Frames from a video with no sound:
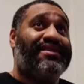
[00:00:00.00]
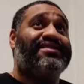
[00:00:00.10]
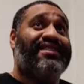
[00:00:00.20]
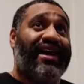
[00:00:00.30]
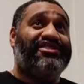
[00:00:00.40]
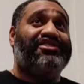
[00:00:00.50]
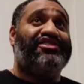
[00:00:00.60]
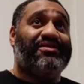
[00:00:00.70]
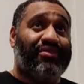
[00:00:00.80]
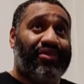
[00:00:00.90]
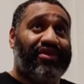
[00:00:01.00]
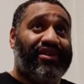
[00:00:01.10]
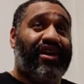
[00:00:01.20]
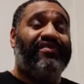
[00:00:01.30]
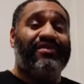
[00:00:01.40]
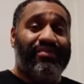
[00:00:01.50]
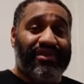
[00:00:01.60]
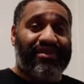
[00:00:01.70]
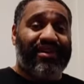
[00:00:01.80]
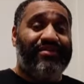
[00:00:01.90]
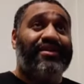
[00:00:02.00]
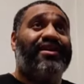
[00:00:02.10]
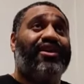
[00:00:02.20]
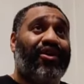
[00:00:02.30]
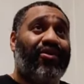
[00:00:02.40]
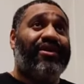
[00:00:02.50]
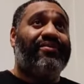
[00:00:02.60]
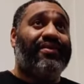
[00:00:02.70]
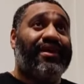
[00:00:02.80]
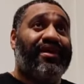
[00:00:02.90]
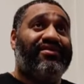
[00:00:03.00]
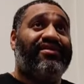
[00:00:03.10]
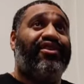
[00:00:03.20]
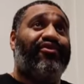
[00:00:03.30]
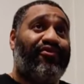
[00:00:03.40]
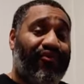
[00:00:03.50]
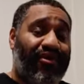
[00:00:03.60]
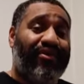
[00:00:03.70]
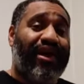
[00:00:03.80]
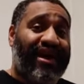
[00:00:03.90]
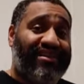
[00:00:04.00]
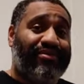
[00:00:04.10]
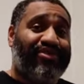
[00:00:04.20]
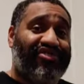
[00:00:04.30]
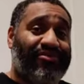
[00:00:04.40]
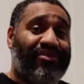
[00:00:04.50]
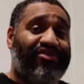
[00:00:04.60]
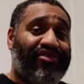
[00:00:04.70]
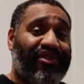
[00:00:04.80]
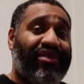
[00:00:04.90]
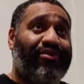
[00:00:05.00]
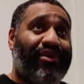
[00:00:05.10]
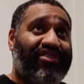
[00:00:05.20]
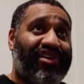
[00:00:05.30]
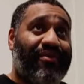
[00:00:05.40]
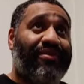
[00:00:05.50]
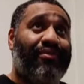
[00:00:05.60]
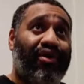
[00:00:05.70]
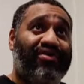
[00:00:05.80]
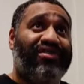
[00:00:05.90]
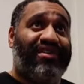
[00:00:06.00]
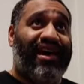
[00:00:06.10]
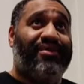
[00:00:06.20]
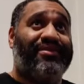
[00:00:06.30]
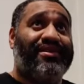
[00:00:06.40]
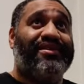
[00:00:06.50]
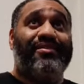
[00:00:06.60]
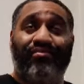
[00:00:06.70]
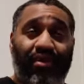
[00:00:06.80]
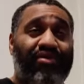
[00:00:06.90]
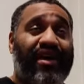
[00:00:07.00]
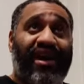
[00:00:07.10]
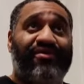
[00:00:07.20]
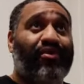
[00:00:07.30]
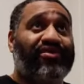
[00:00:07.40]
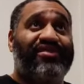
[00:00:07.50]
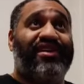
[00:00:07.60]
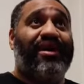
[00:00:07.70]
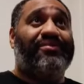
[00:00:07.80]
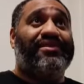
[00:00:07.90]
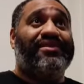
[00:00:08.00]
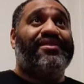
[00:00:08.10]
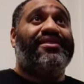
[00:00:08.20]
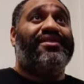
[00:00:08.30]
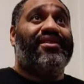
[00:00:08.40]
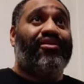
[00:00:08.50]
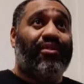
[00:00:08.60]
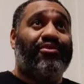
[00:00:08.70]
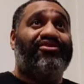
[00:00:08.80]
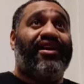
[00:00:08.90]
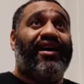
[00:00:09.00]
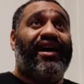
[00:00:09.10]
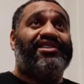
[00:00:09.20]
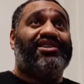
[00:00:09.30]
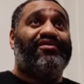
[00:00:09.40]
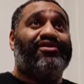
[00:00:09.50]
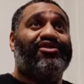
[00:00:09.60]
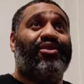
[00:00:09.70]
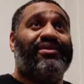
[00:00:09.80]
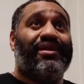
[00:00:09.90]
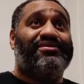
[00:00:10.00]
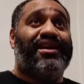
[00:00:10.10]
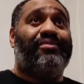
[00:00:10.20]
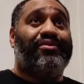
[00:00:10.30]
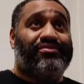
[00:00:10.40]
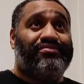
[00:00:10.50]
Taiji Ishimori of the Bullet Club, going up against former IWGP Junior Heavyweight Champion, multi-time, both guys, multi-time, Hiromu Takahashi of Los Ingobernables de Japón.